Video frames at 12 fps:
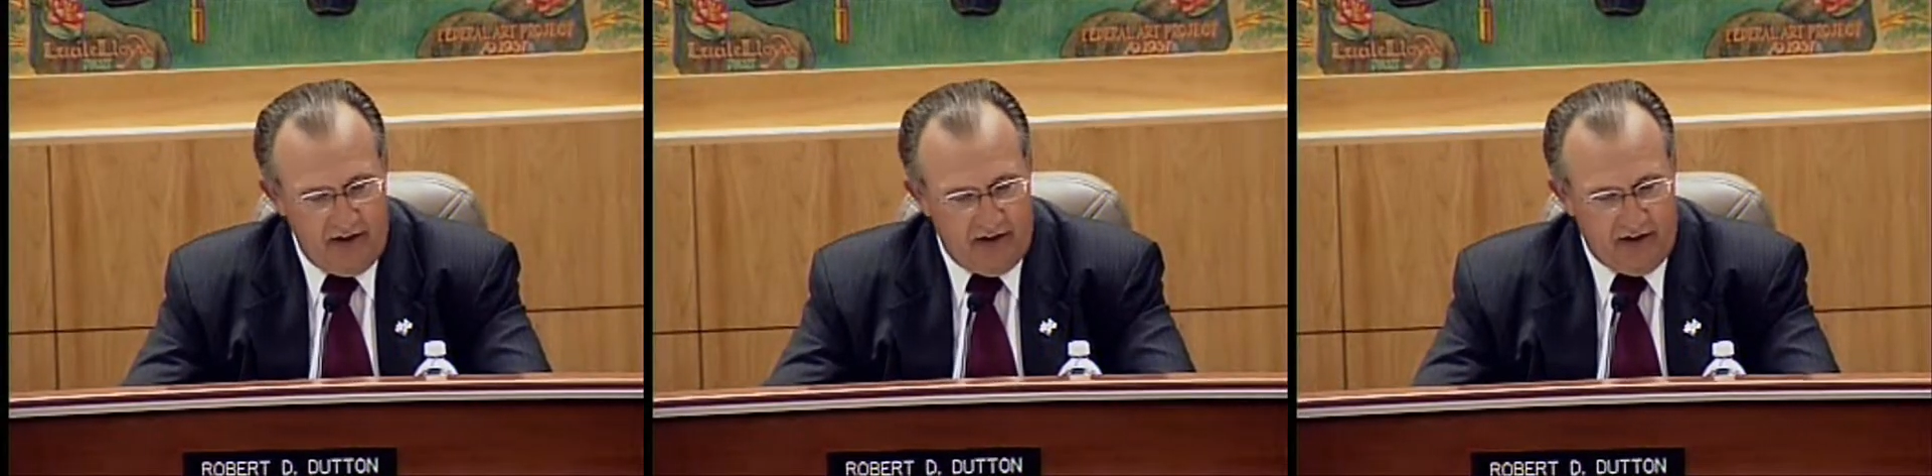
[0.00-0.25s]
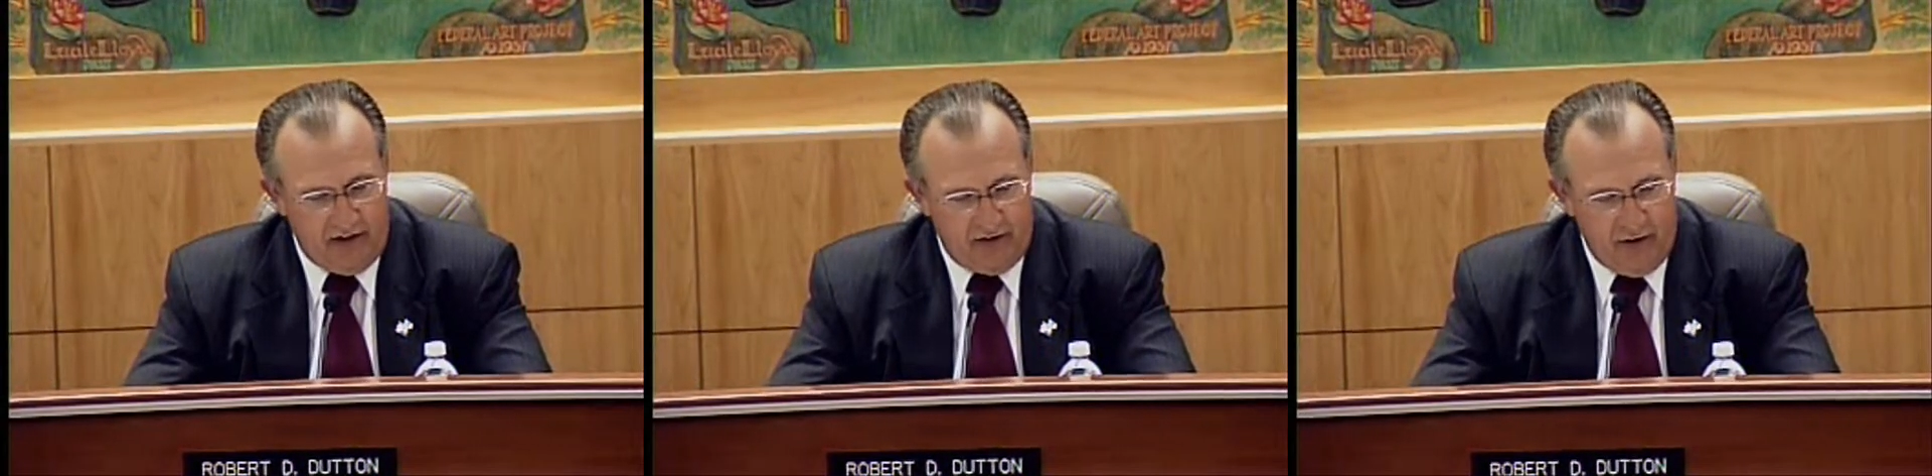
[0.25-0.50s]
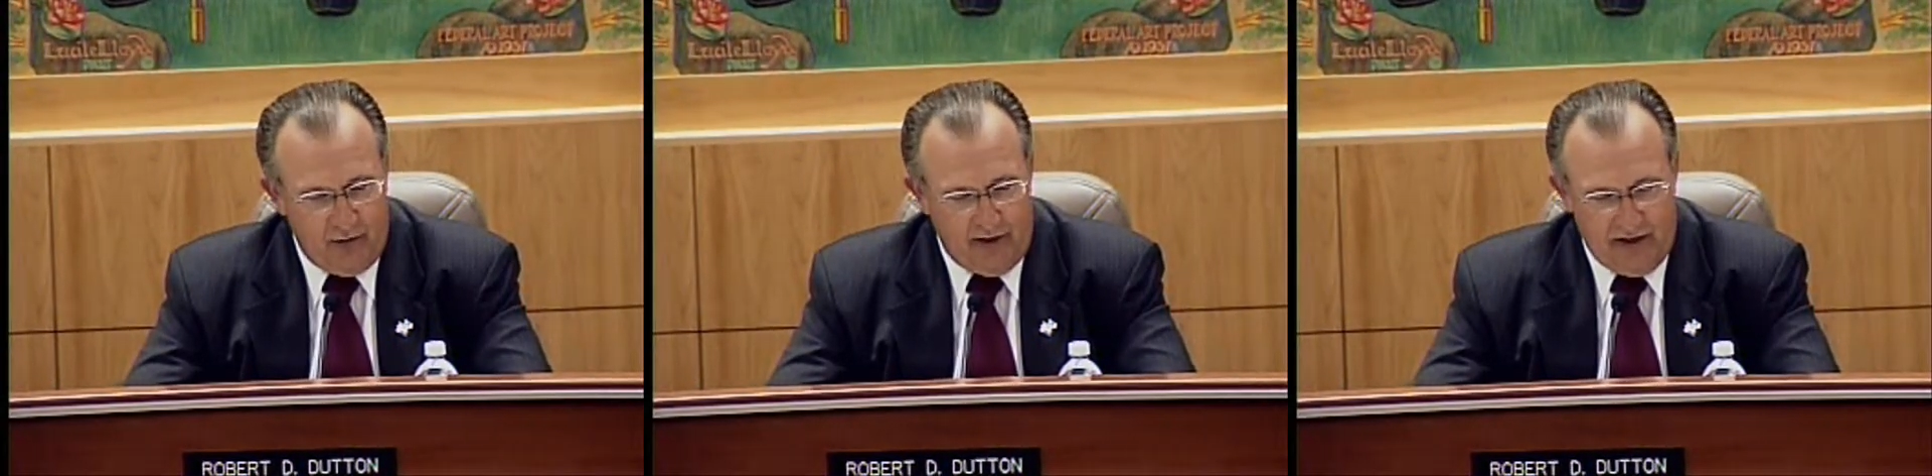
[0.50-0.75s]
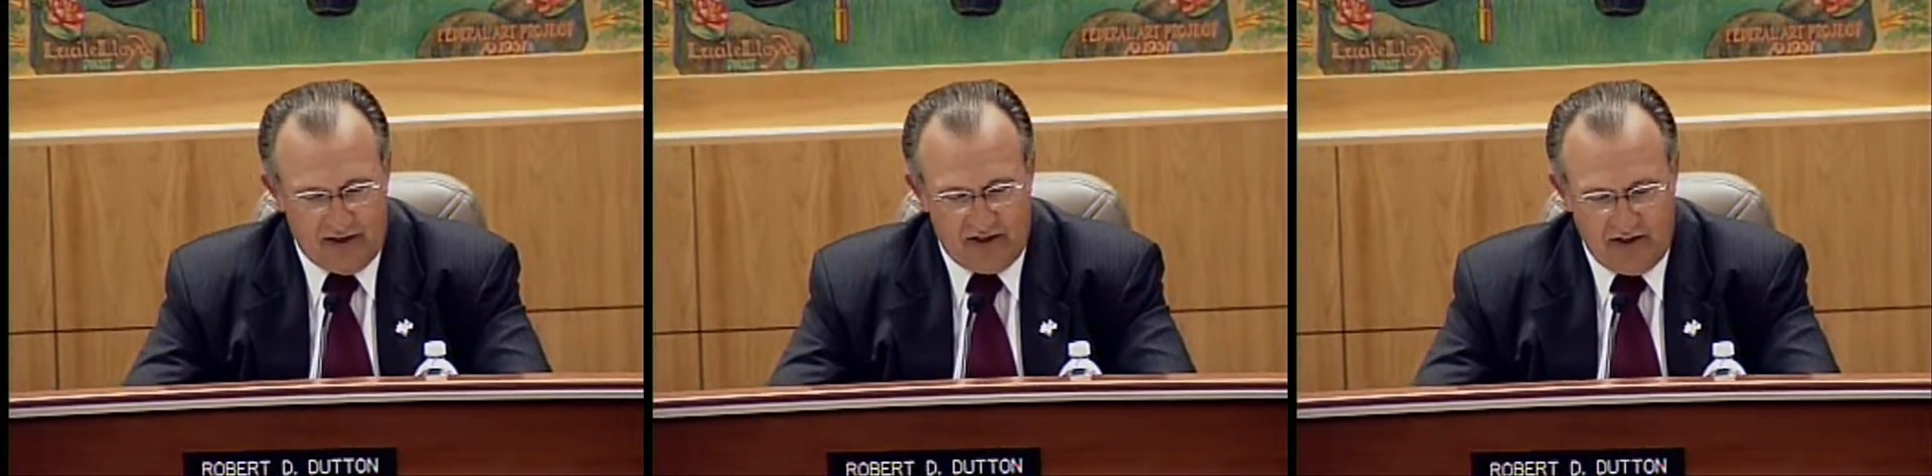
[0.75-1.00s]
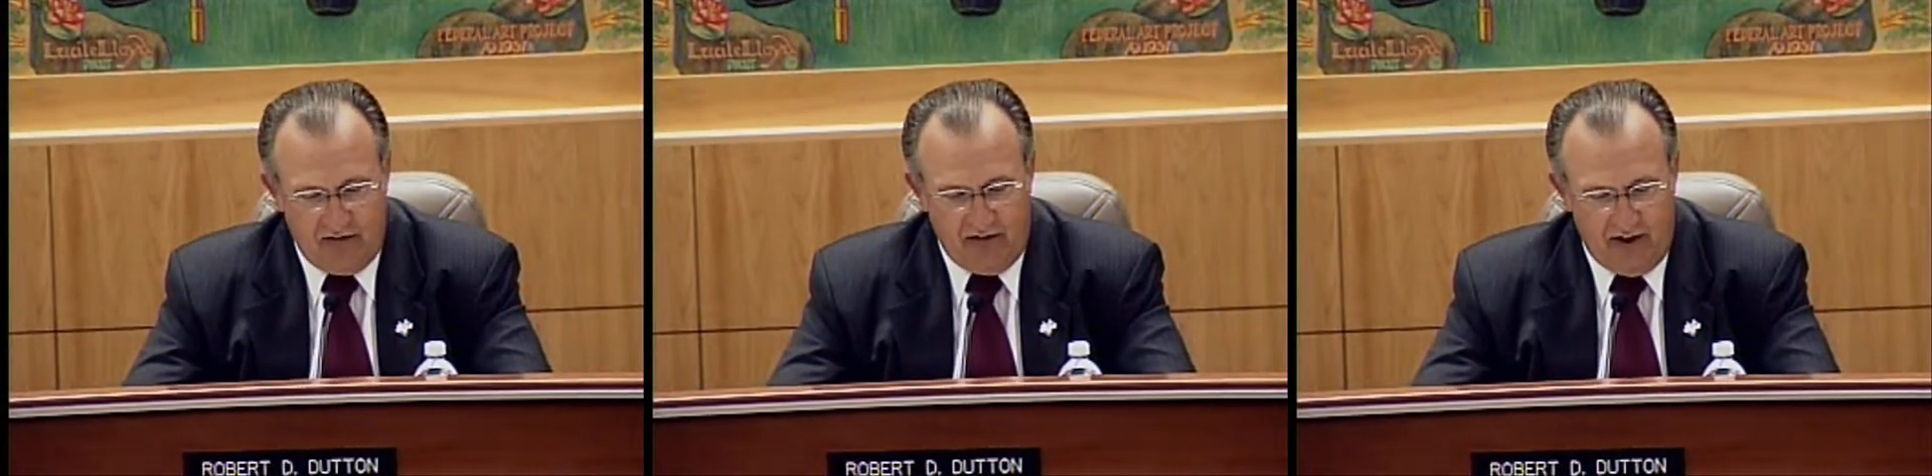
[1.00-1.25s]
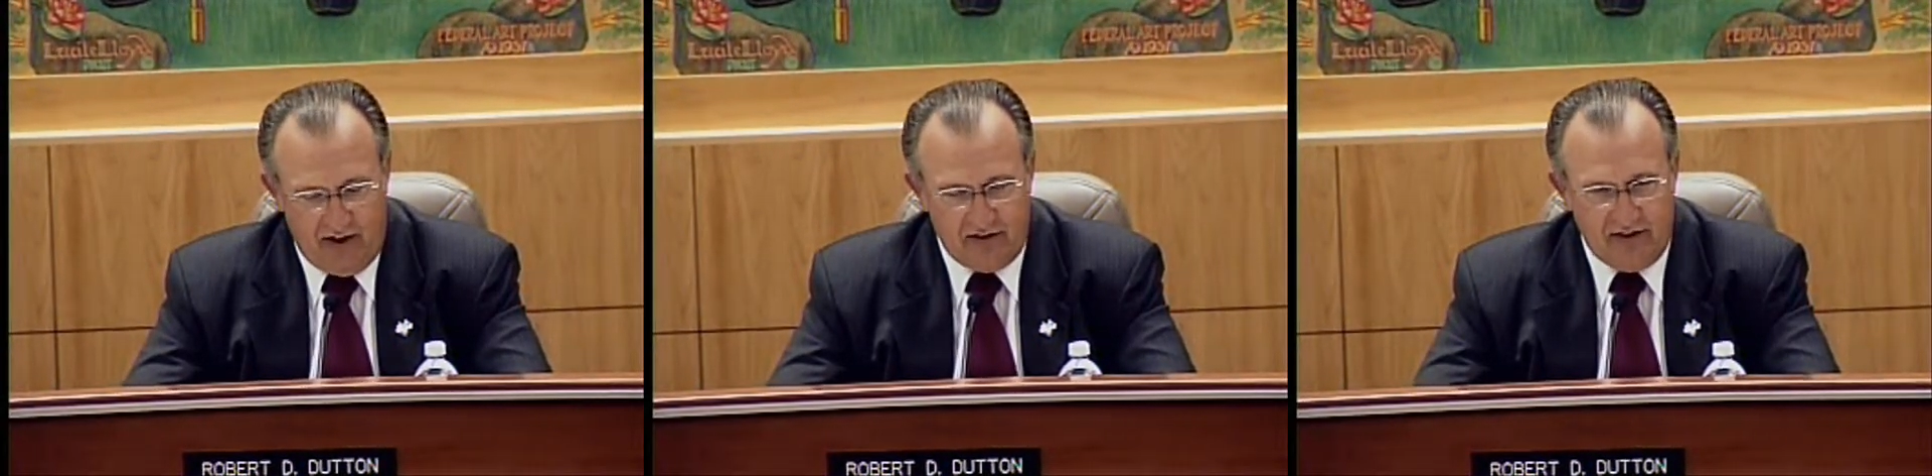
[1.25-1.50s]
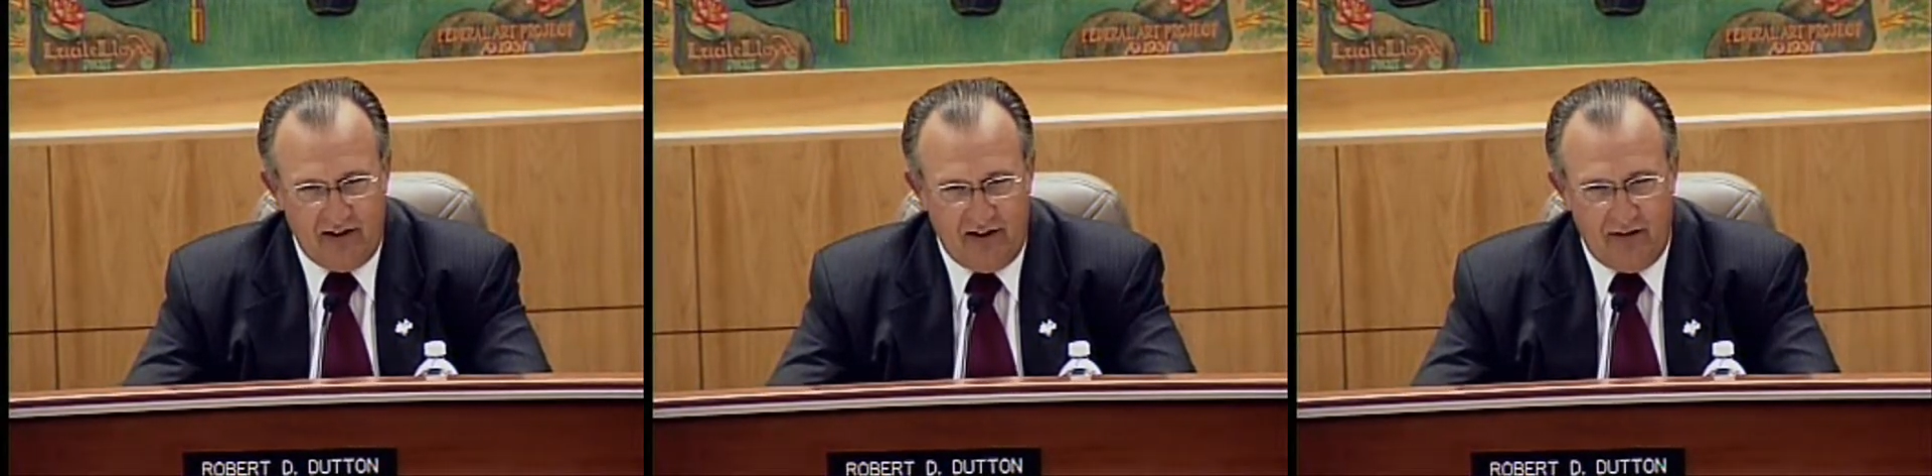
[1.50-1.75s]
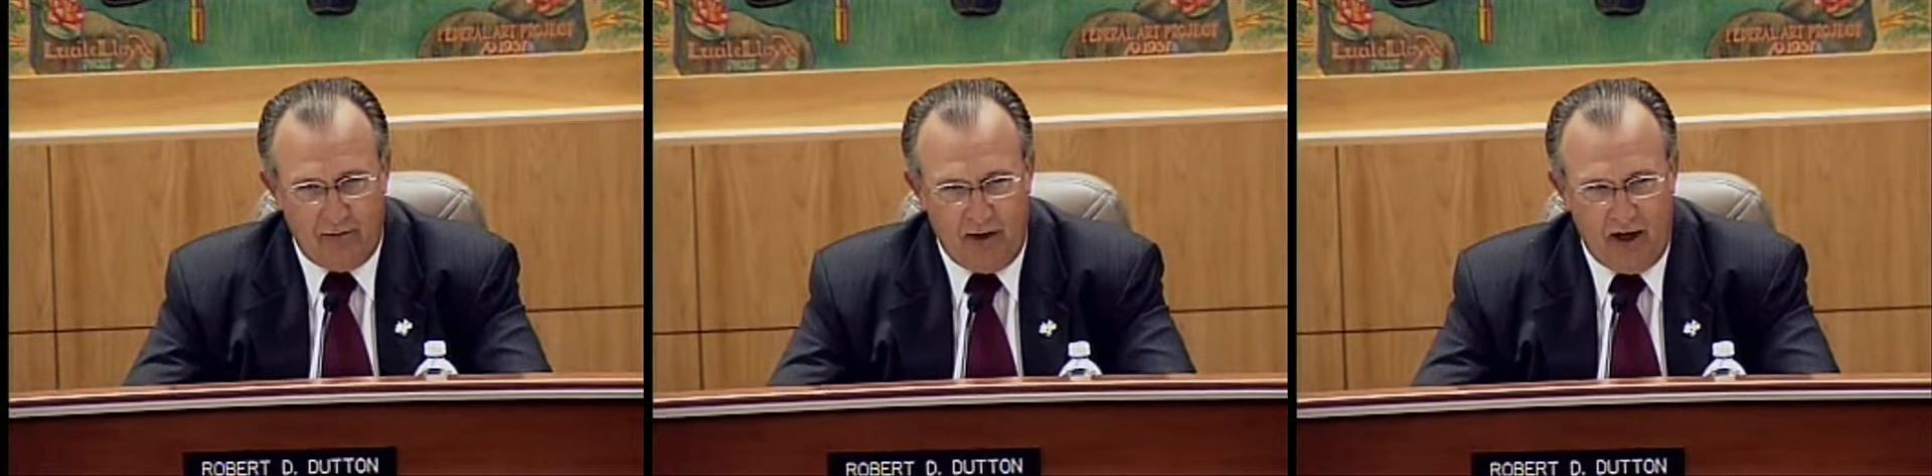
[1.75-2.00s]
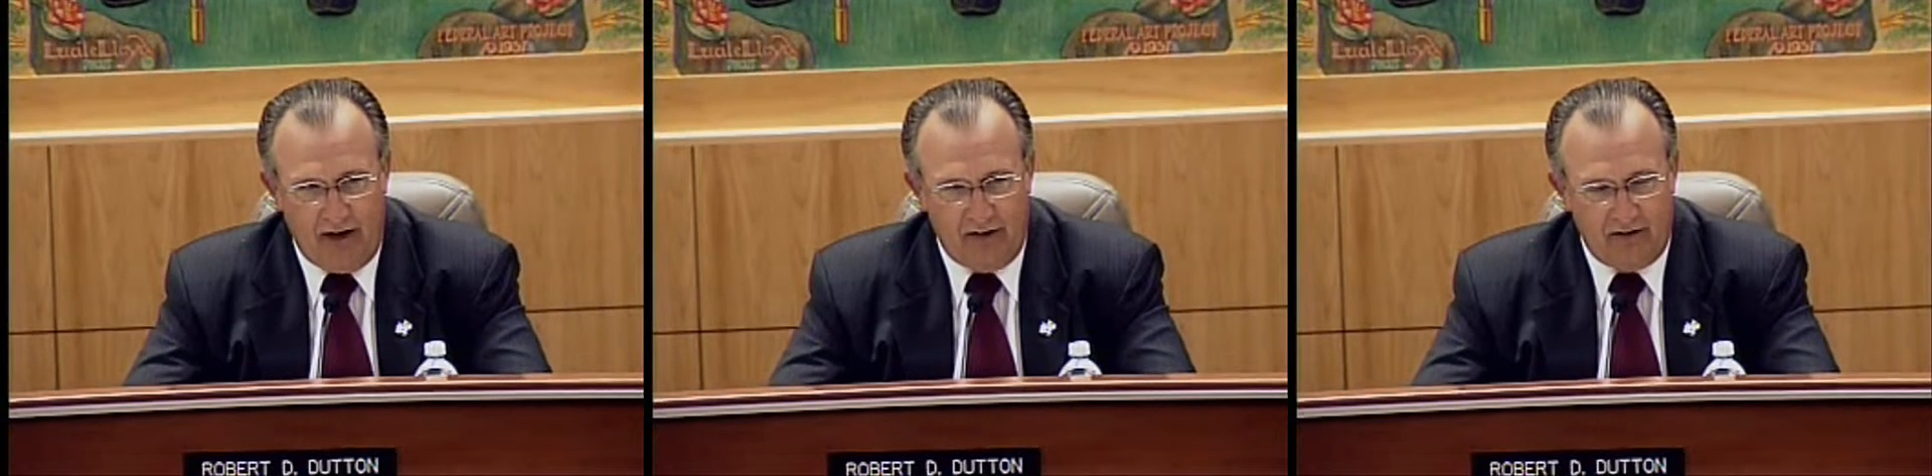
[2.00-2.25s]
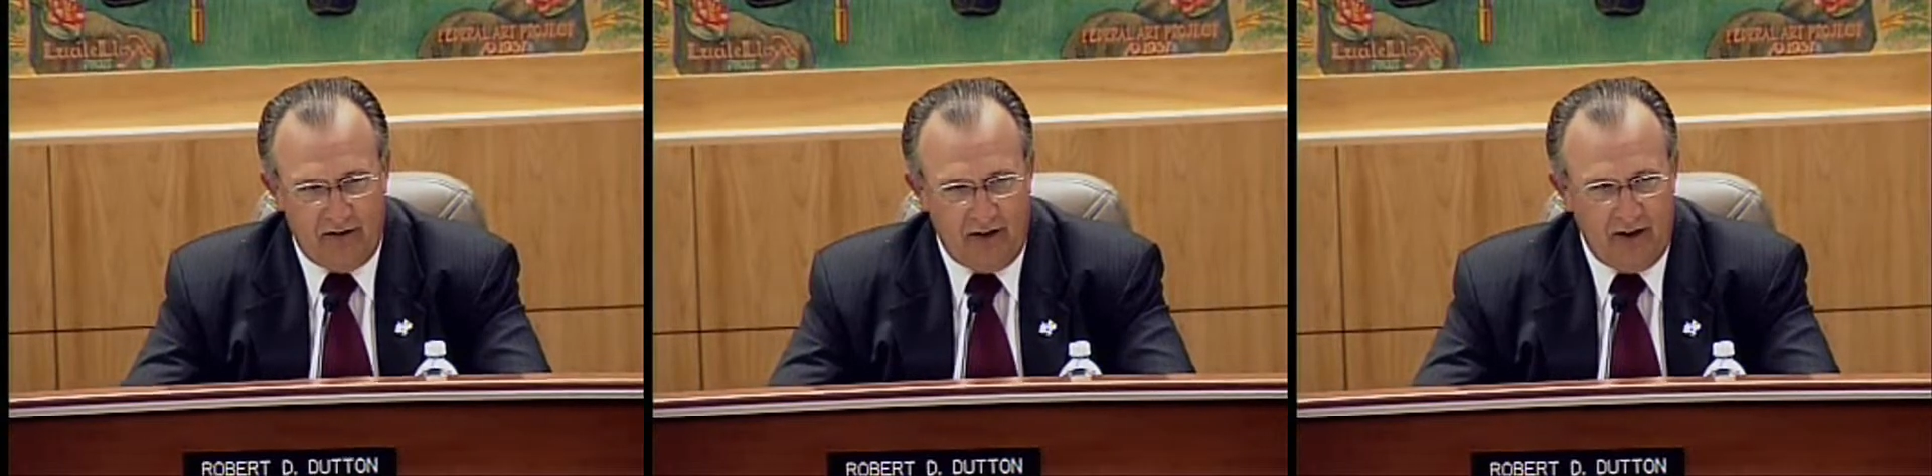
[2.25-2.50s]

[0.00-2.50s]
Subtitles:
And until we get serious about